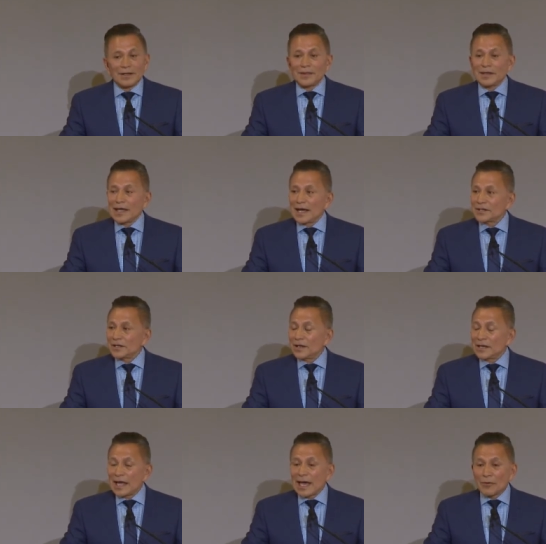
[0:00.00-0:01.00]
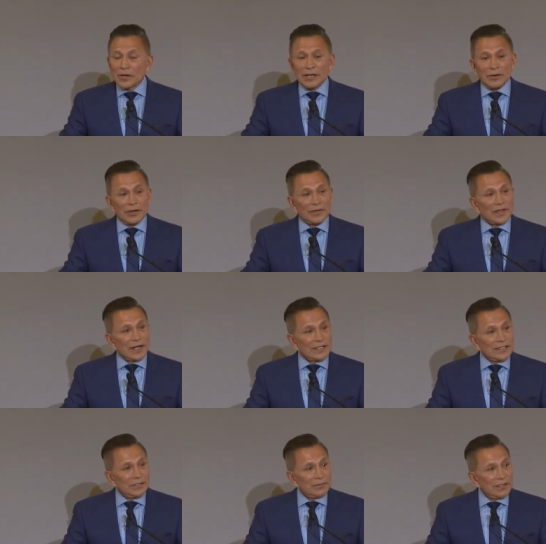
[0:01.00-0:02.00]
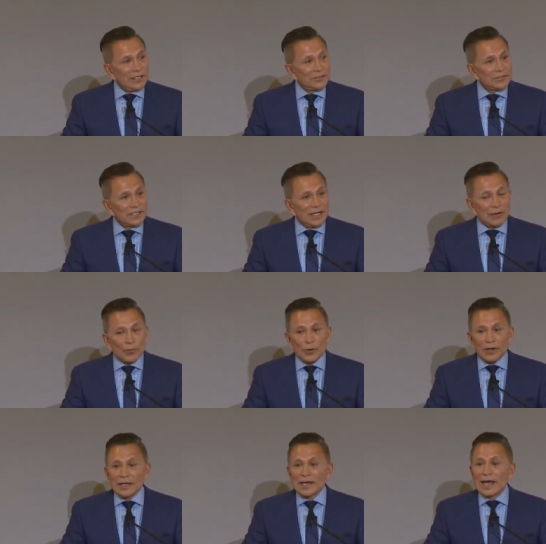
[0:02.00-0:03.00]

the, now here at the Latino Leaders Network, an